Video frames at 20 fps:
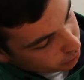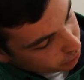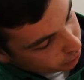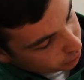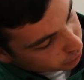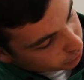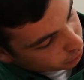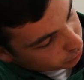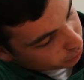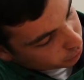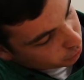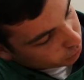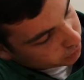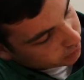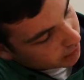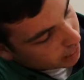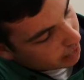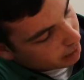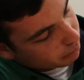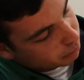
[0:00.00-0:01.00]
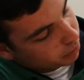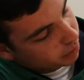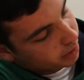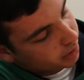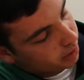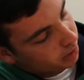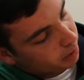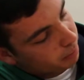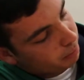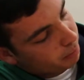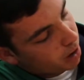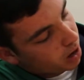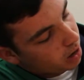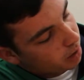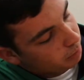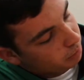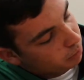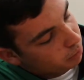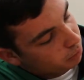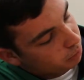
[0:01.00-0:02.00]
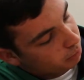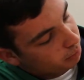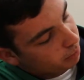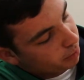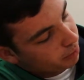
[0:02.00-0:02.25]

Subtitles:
there's all your little tabs right here at the bottom.